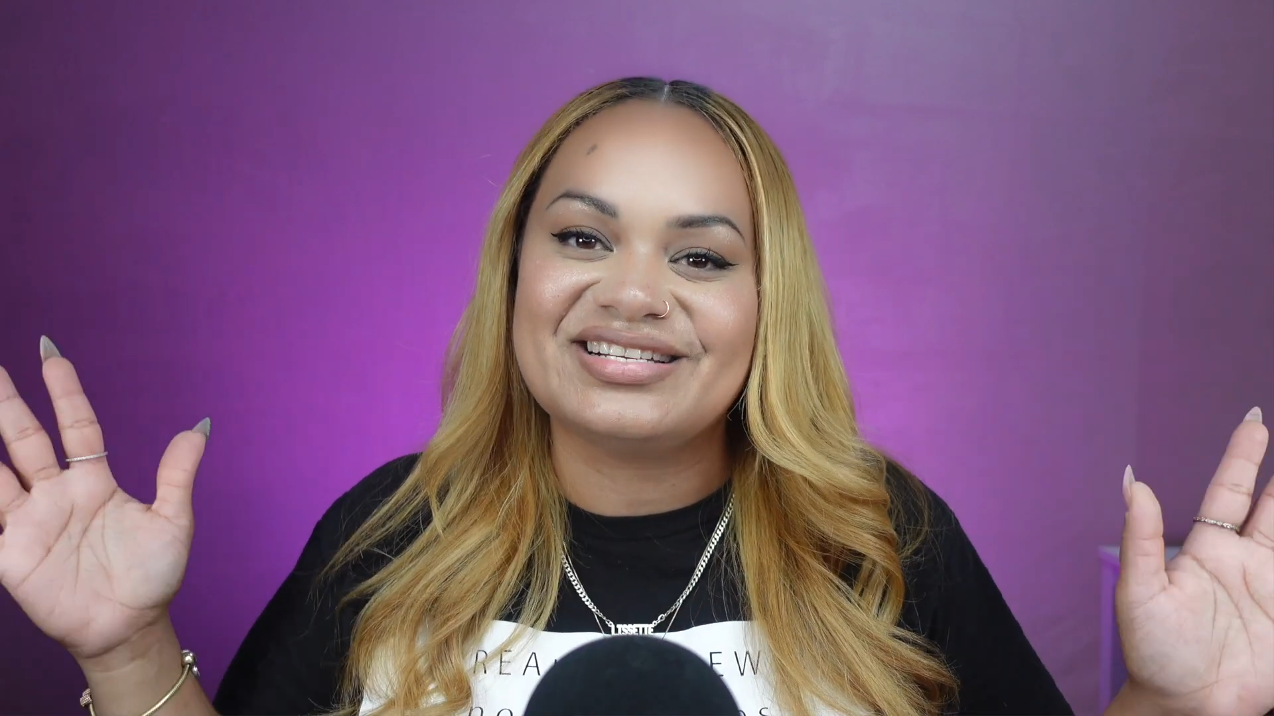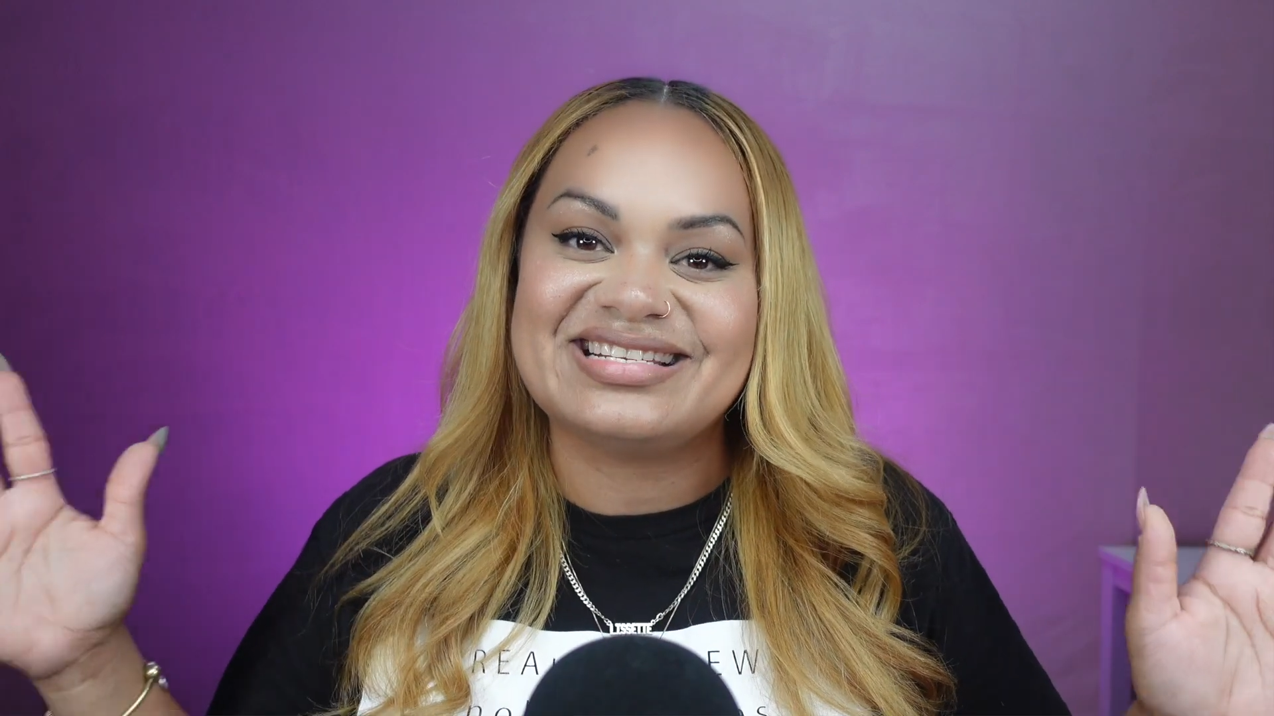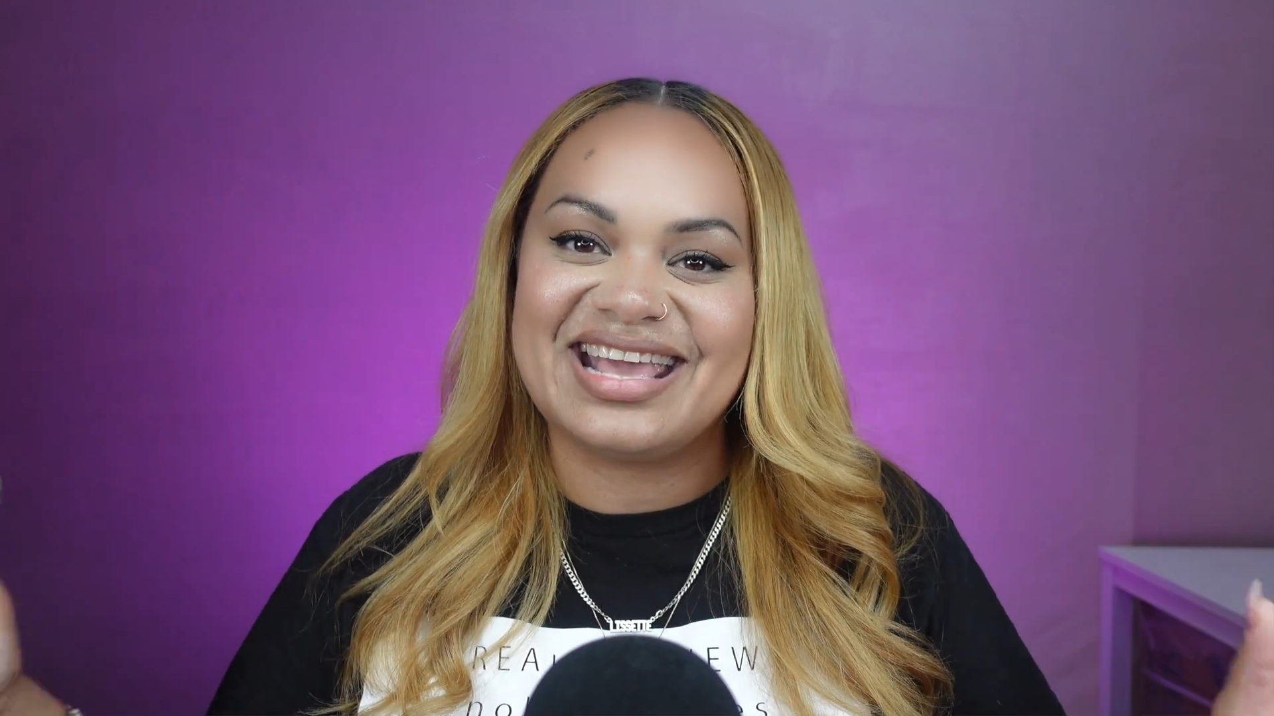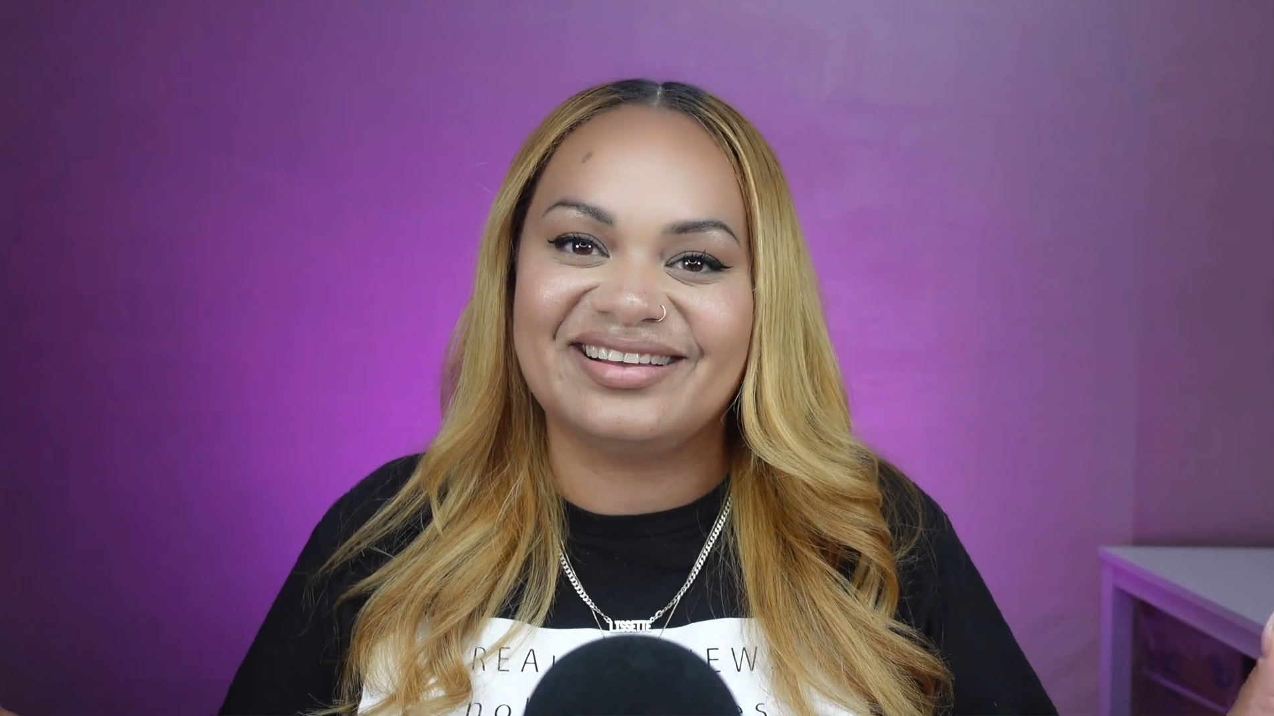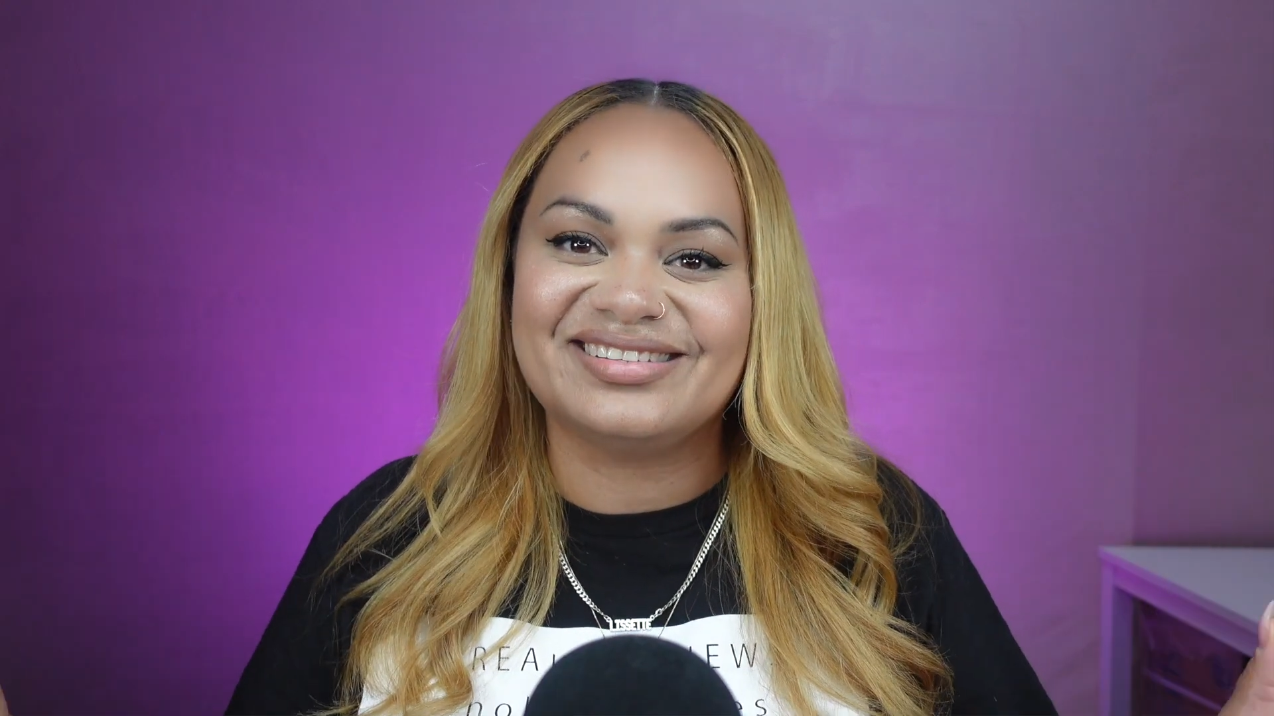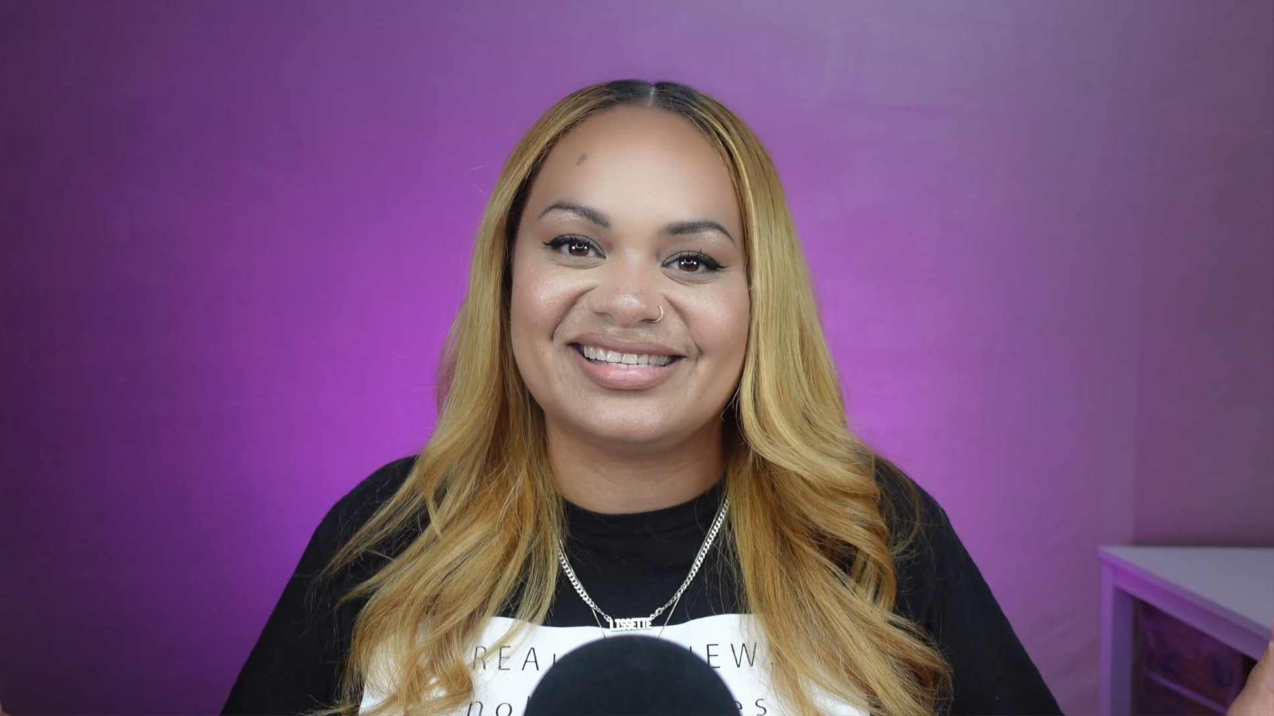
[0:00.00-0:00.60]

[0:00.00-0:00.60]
nail